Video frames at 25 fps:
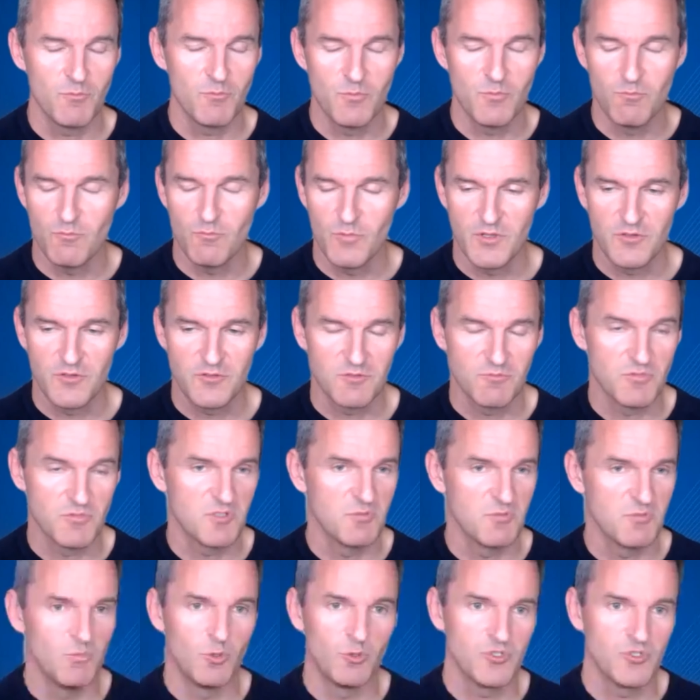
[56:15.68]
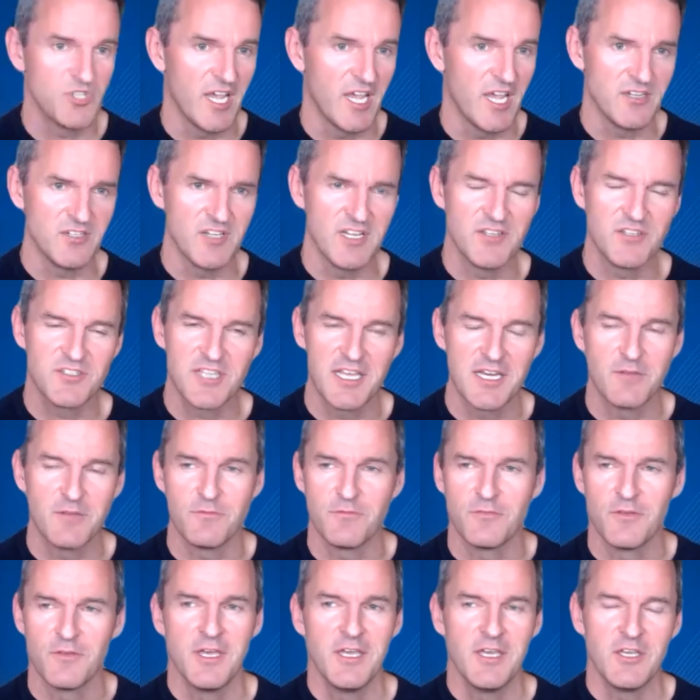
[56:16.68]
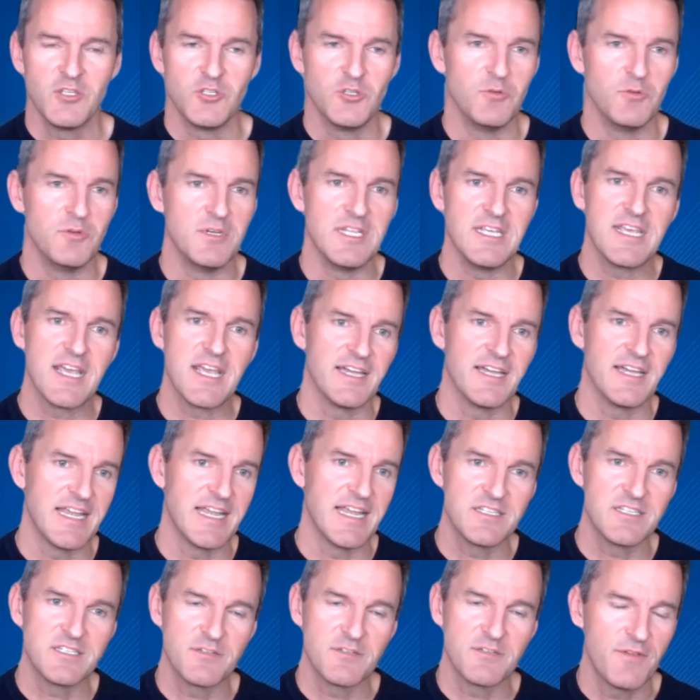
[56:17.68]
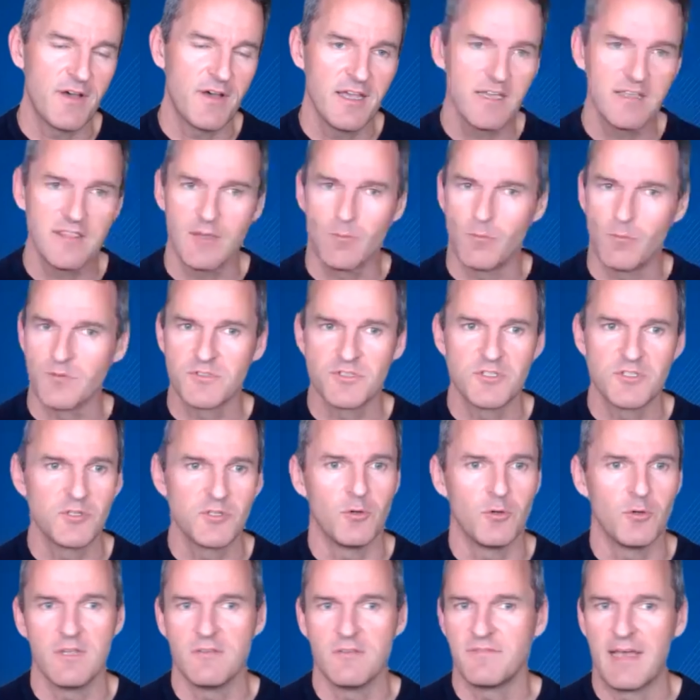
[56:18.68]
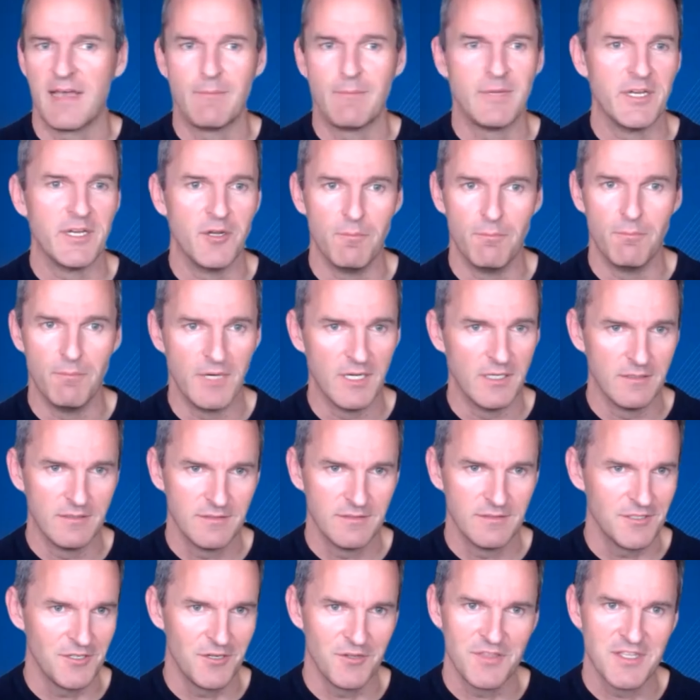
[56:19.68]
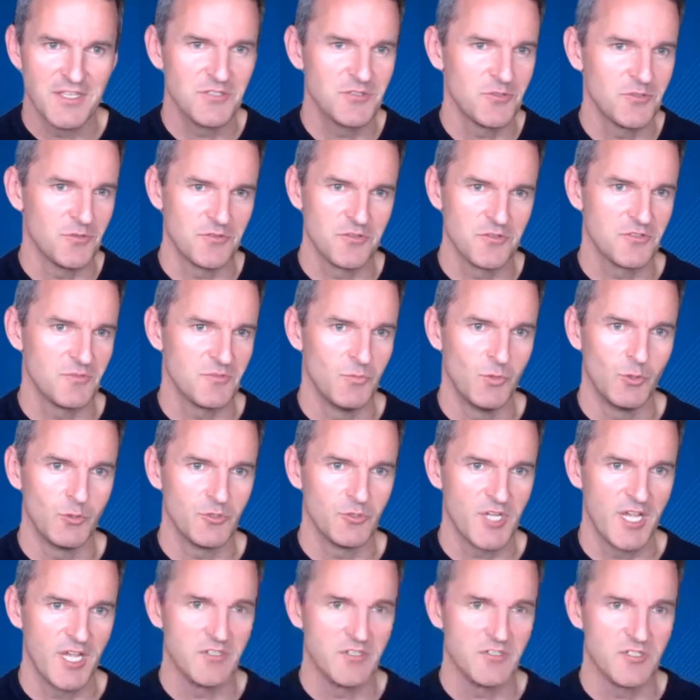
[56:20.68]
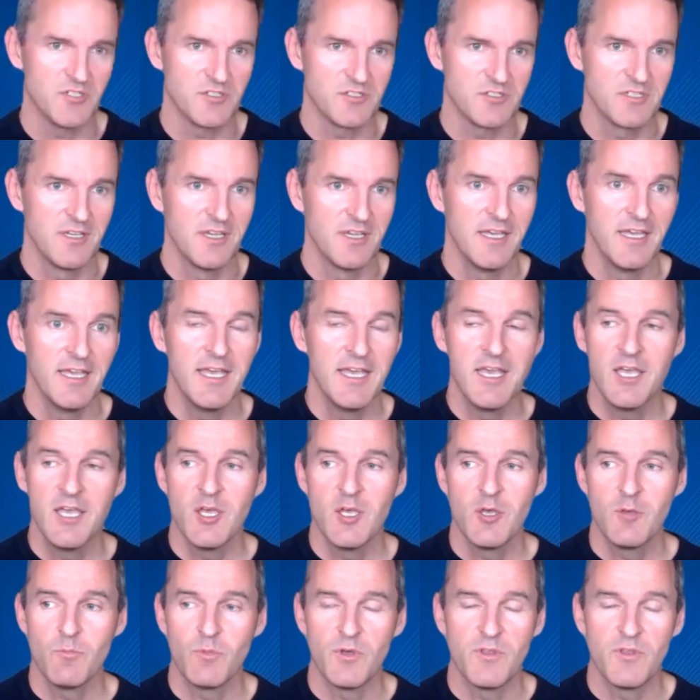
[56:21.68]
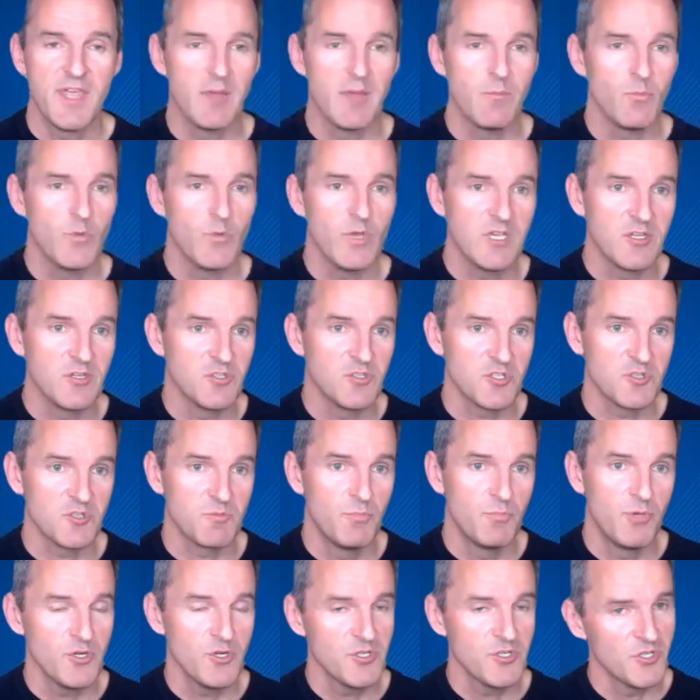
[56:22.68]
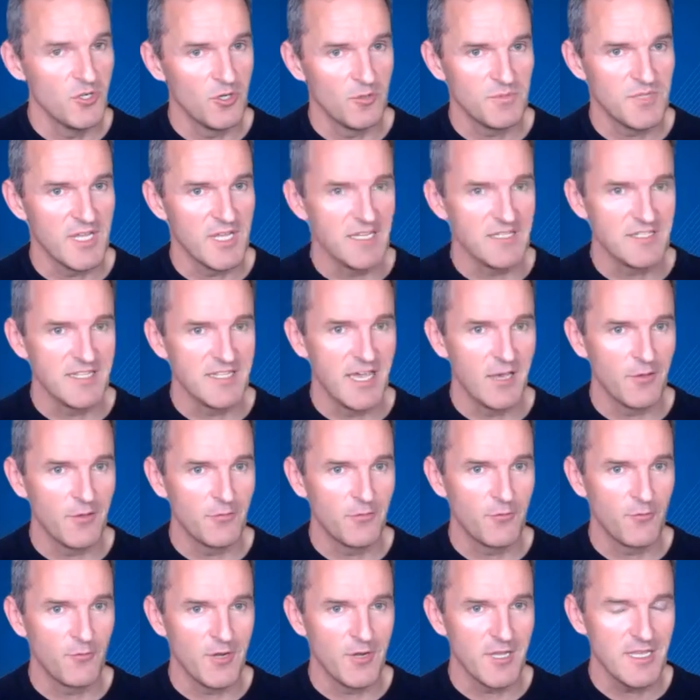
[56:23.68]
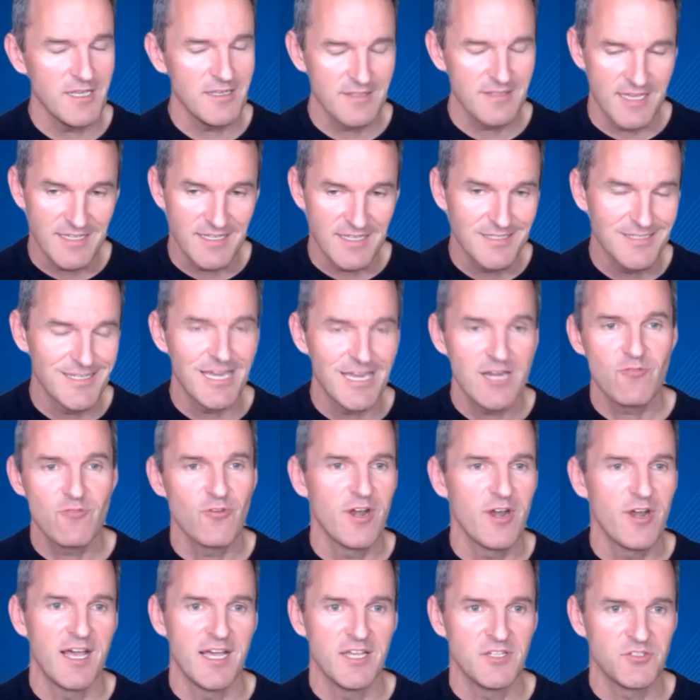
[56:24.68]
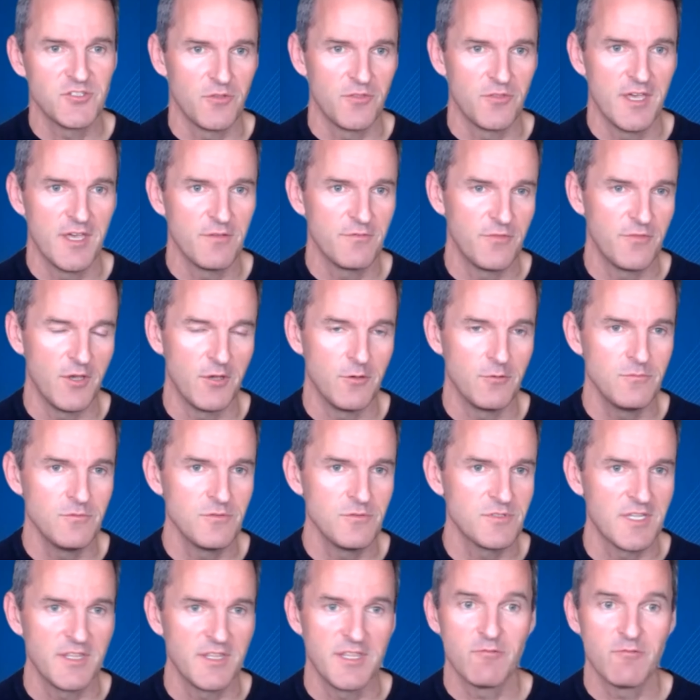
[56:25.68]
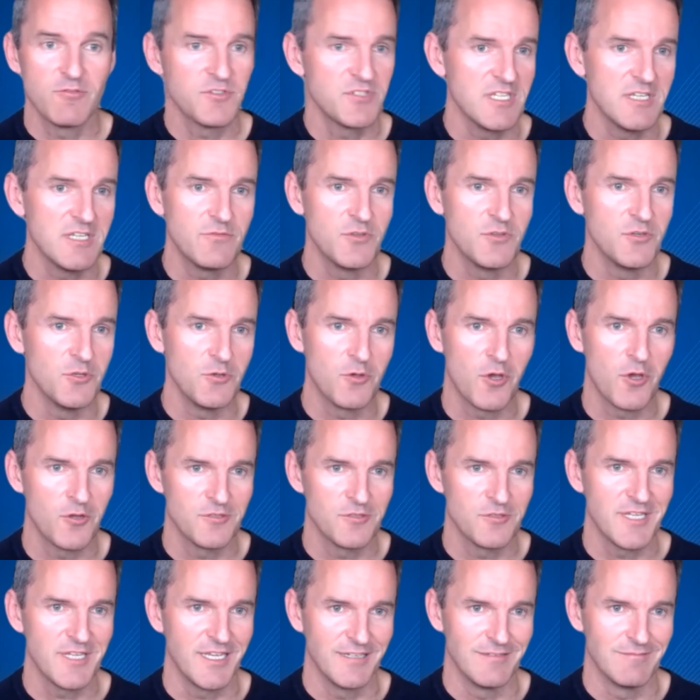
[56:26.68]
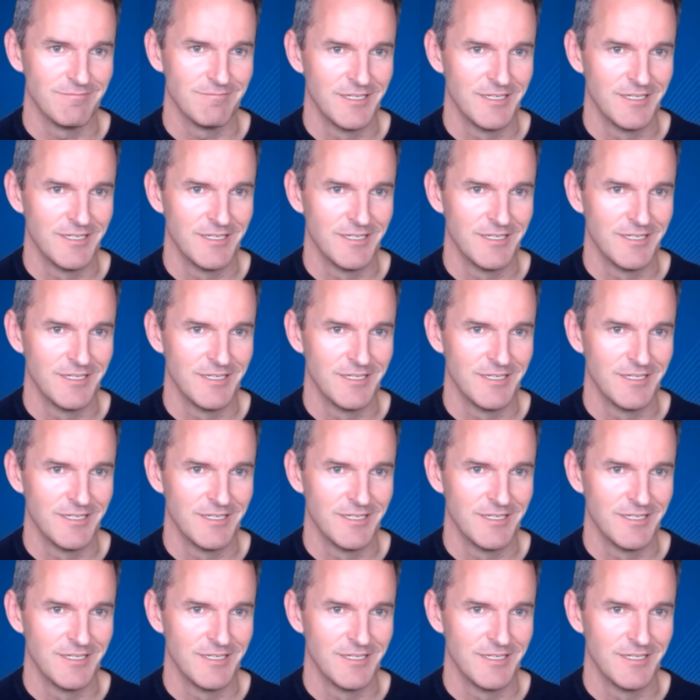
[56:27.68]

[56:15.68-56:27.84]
with some small change, instead of unique identifier, they wanted to call it family number, these sorts of small changes. But then we can just push an update to the L3, they synchronize on their phones and they receive the new content.